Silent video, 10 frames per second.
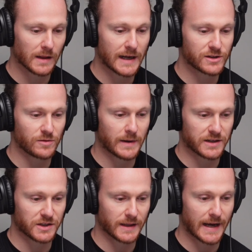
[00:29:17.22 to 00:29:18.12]
glad you
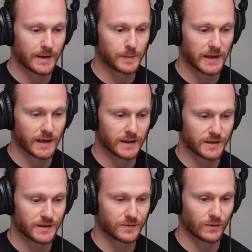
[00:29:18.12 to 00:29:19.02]
mentioned that,
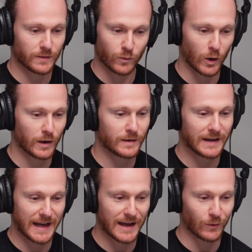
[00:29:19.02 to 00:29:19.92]
because
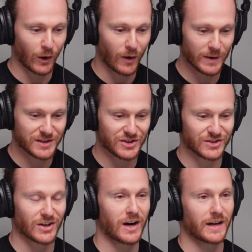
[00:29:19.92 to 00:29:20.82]
we're always
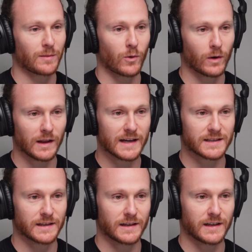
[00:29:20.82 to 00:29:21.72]
just talking more or
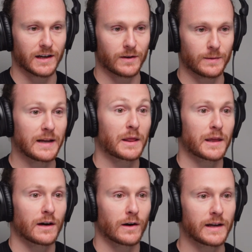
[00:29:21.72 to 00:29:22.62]
less in
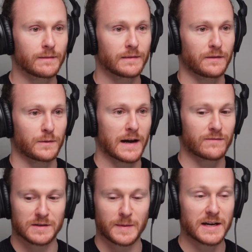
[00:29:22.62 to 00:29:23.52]
theory. If we have
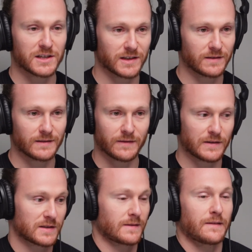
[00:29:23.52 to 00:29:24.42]
this patient, if
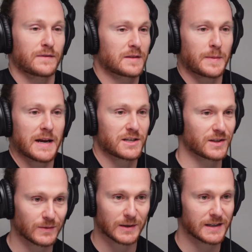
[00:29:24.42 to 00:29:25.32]
this
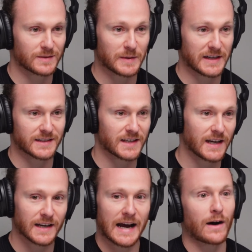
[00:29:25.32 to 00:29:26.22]
patient was being
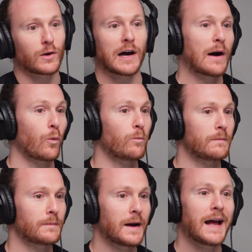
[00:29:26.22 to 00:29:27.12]
seen,
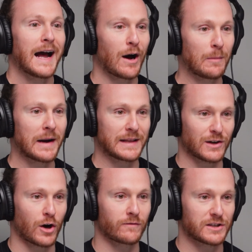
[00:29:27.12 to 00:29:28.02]
how might the
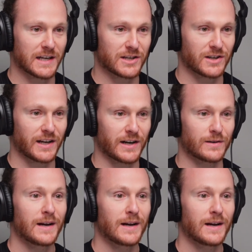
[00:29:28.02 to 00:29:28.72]
conversation go?